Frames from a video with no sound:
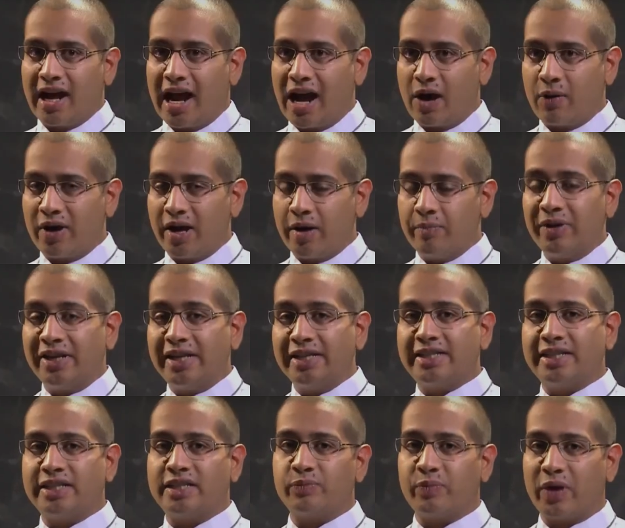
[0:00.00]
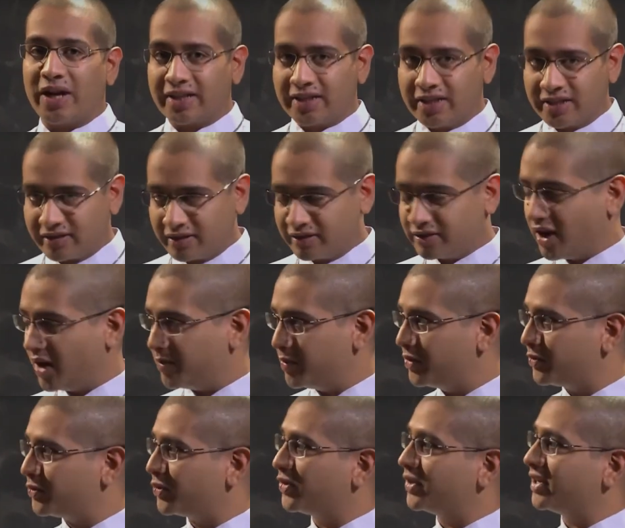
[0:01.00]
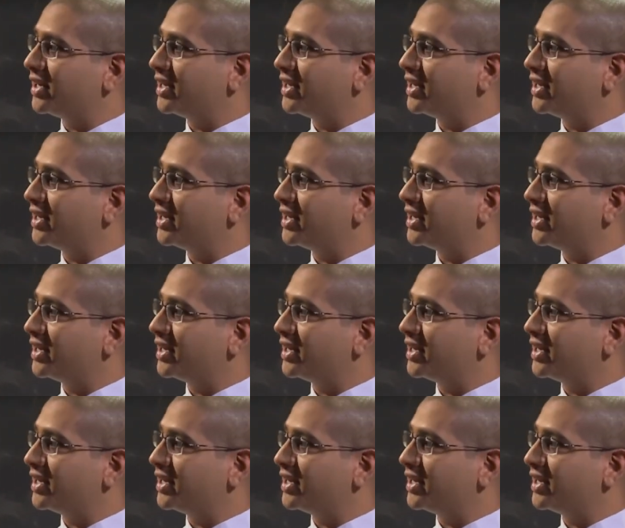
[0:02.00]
our ability to practice the Dharma. For